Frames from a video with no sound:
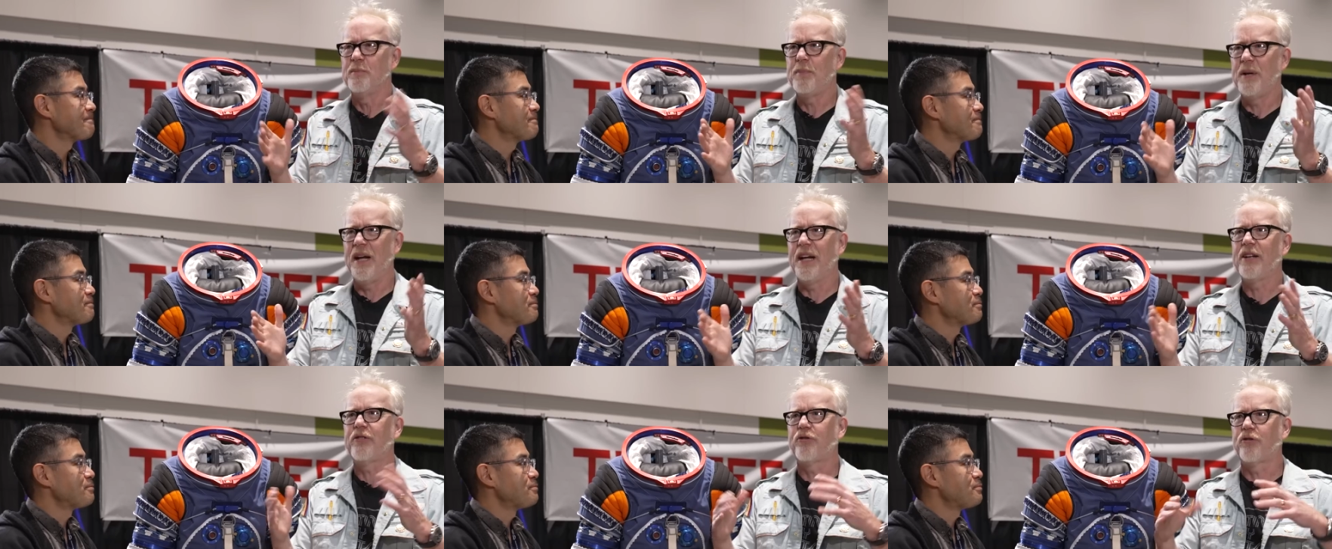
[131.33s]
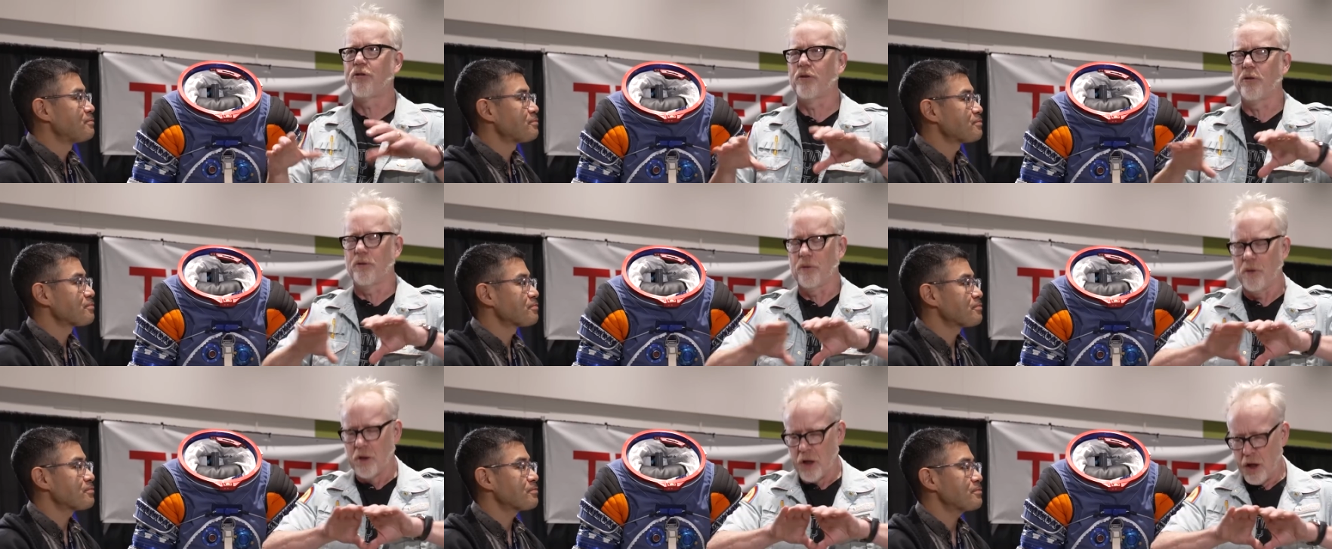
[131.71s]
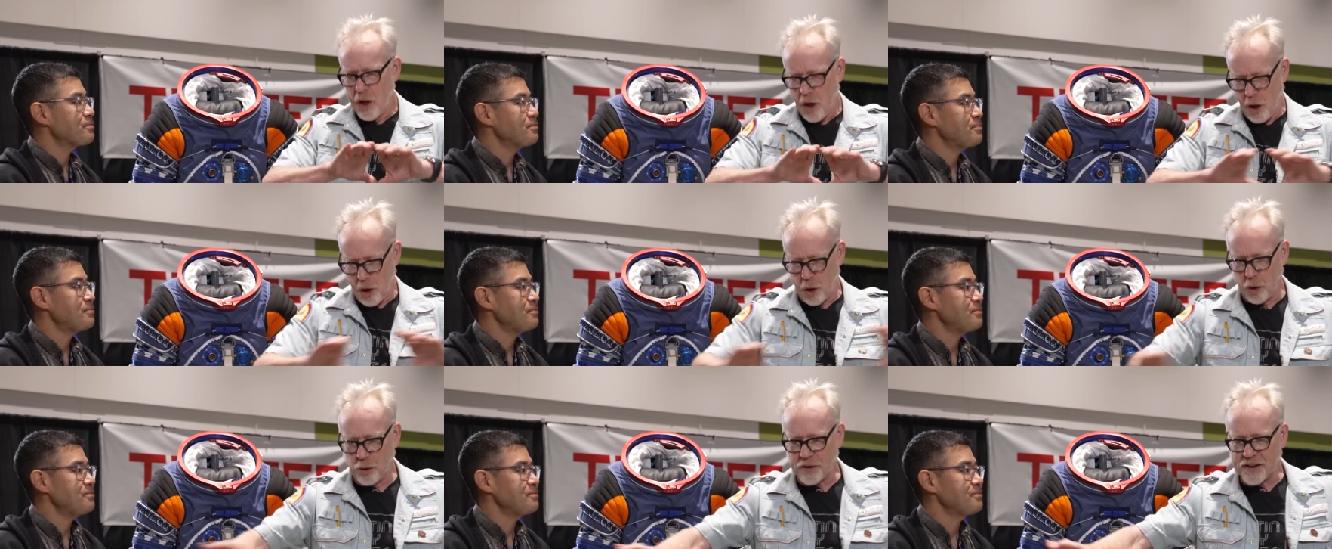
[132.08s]
Speaker 1: picture
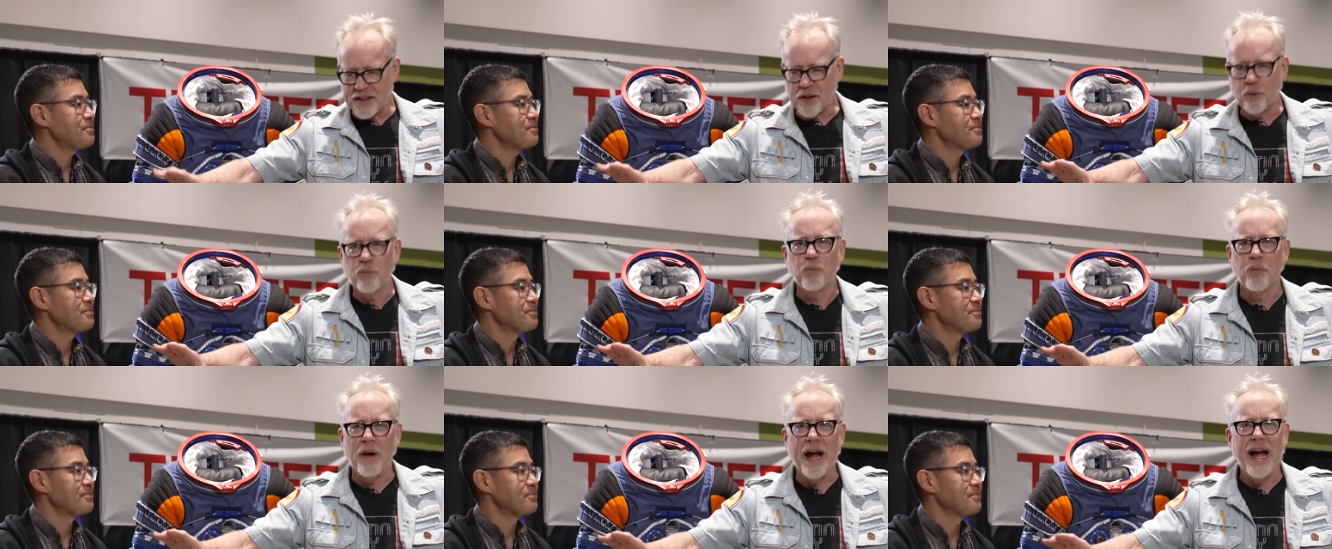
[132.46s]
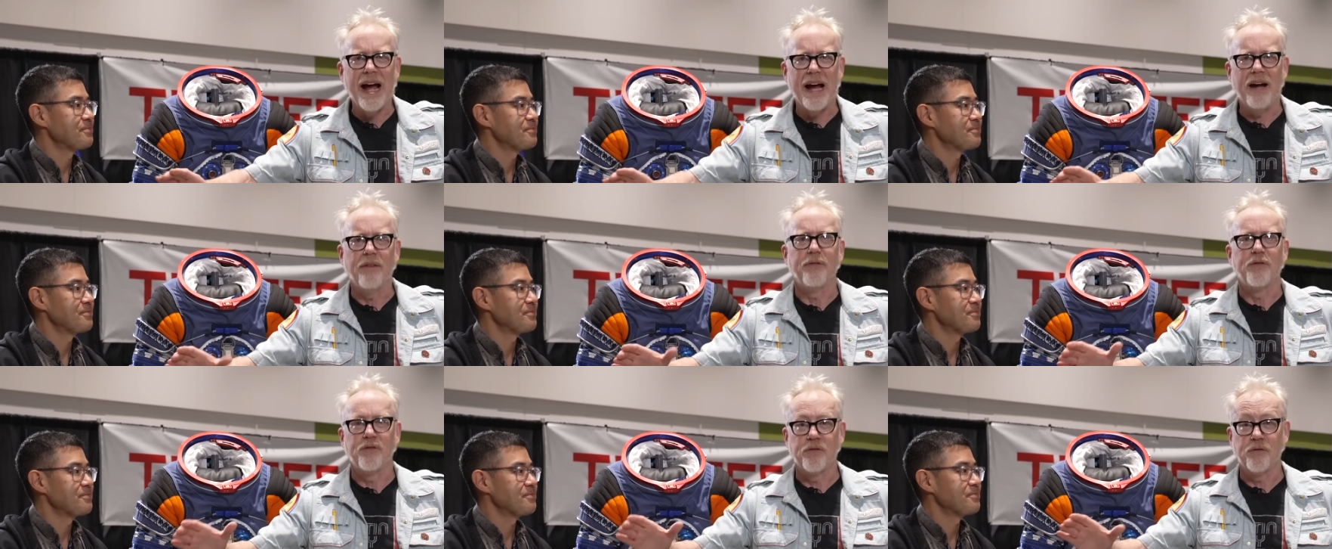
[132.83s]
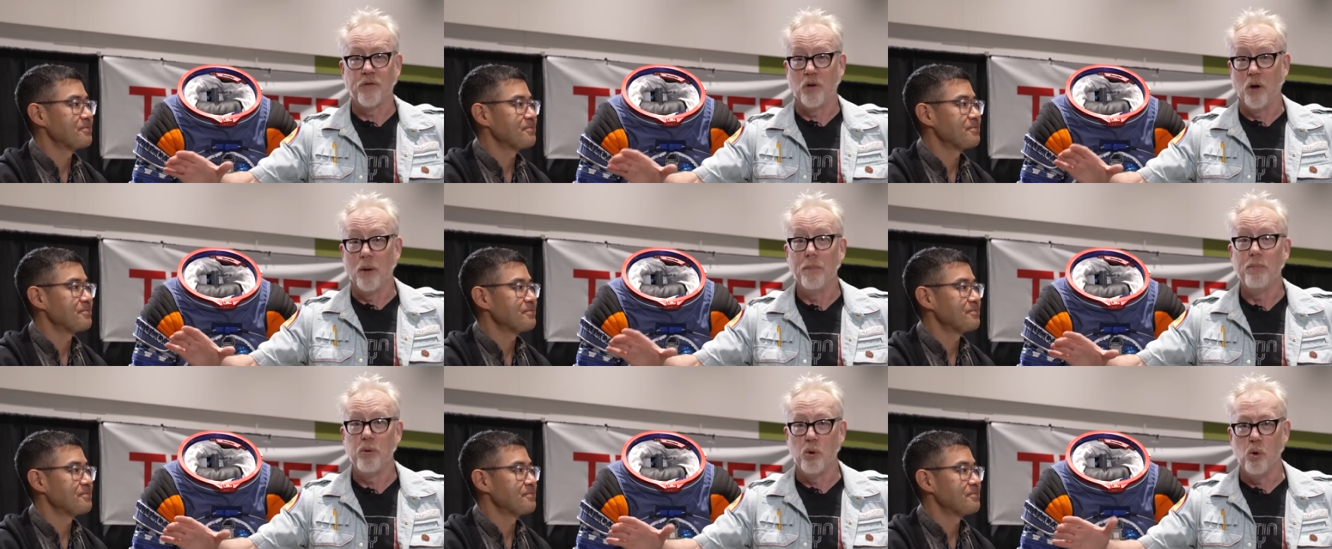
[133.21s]
holding a raft
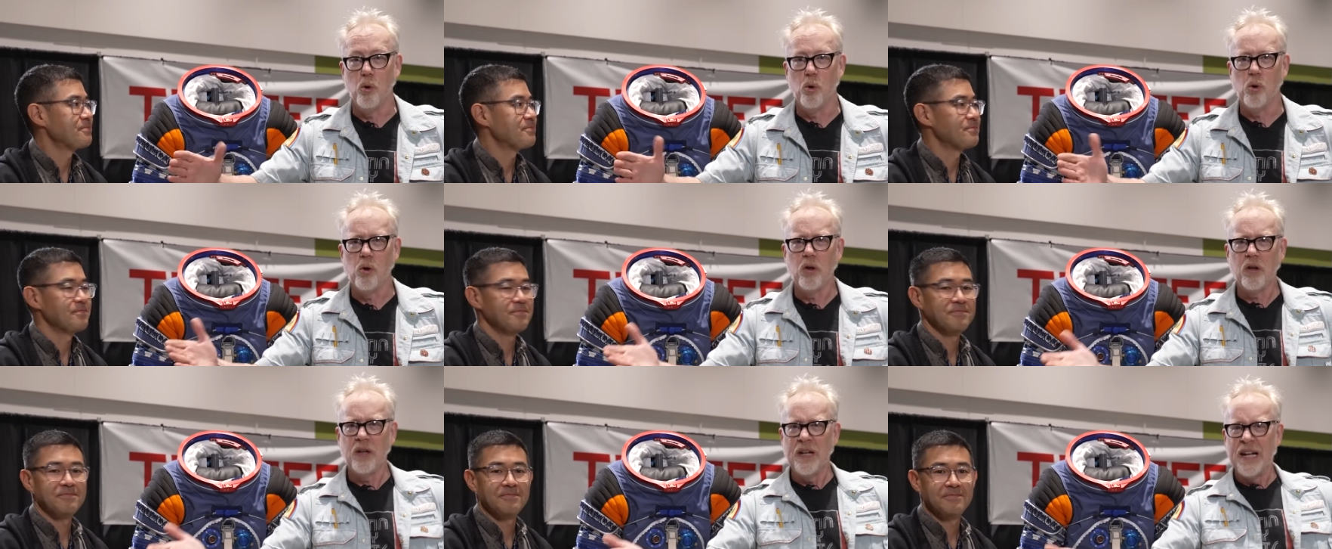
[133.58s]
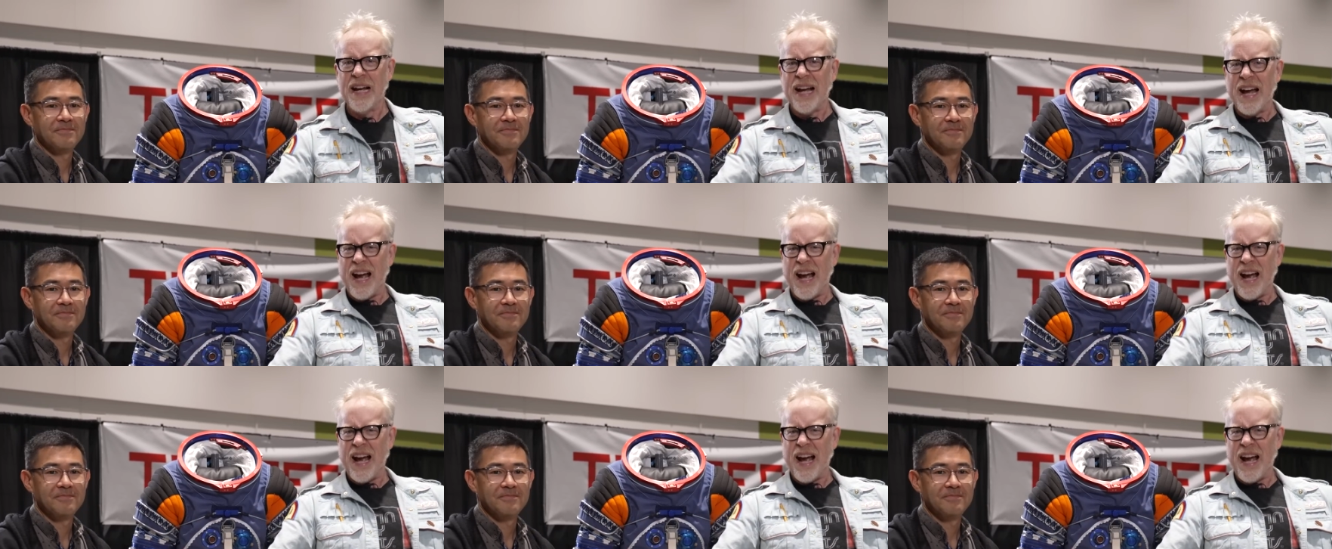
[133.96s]
for a pool